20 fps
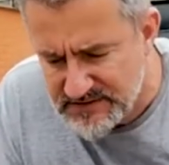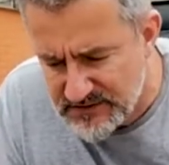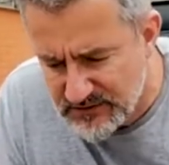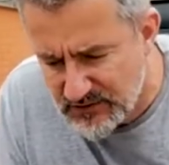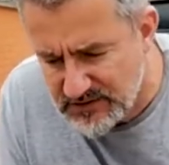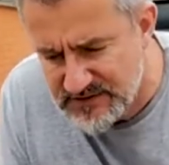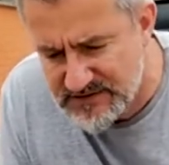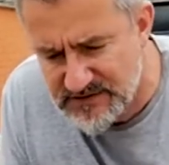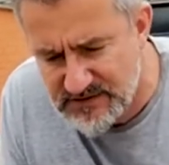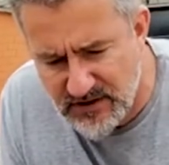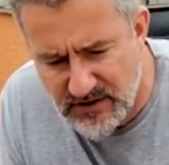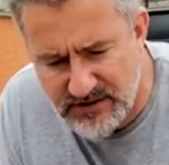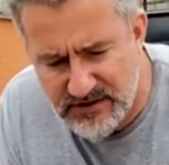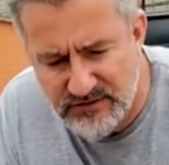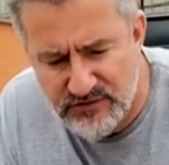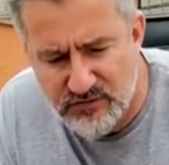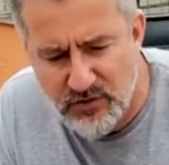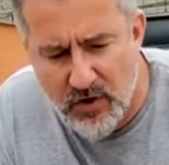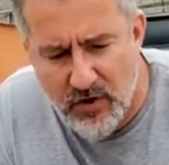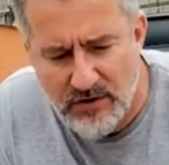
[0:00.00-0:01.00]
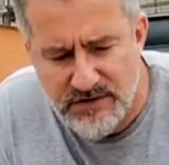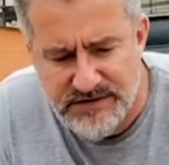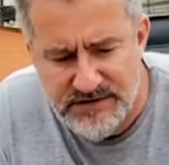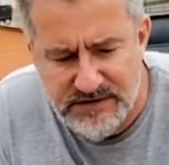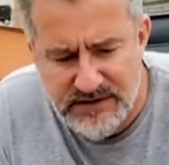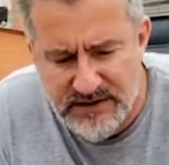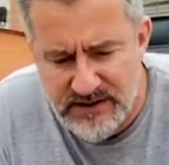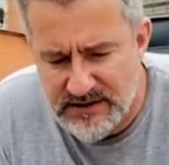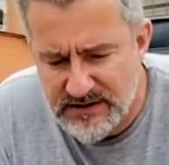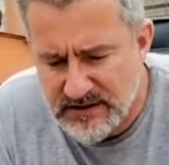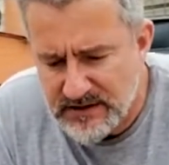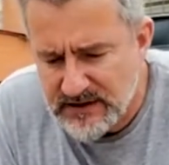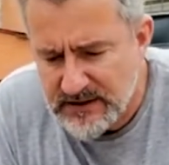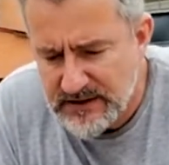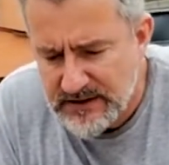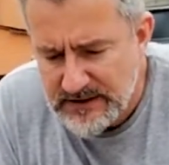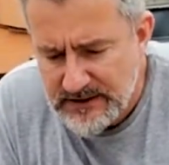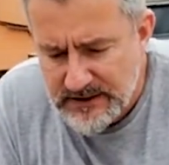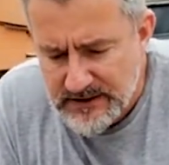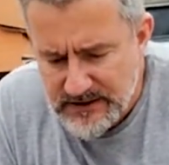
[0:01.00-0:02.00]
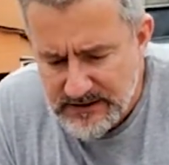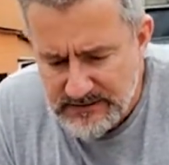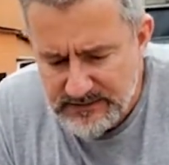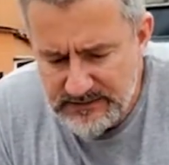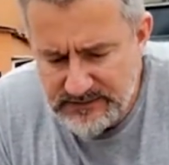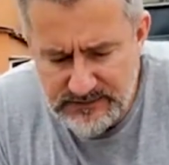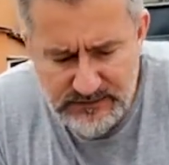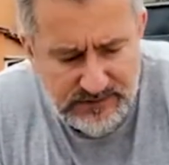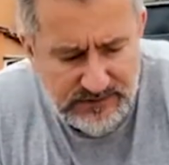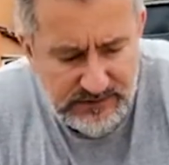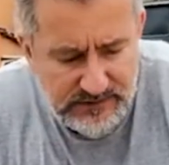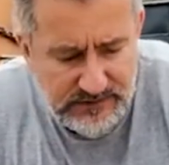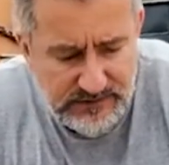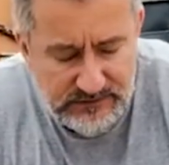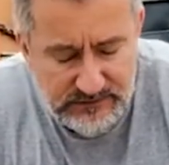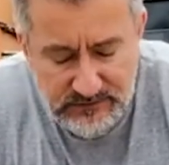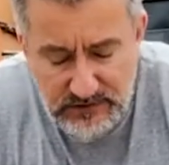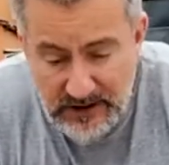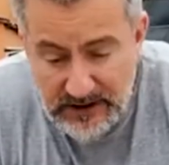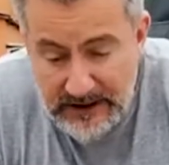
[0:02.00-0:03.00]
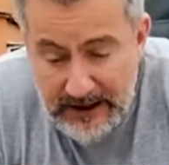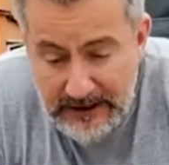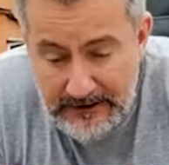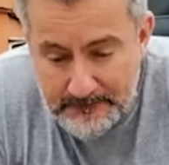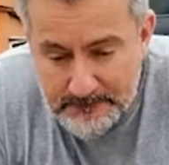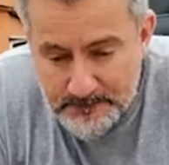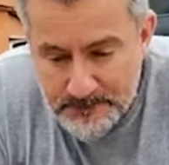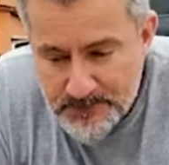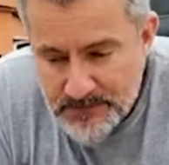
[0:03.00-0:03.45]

not starting to oxidate again.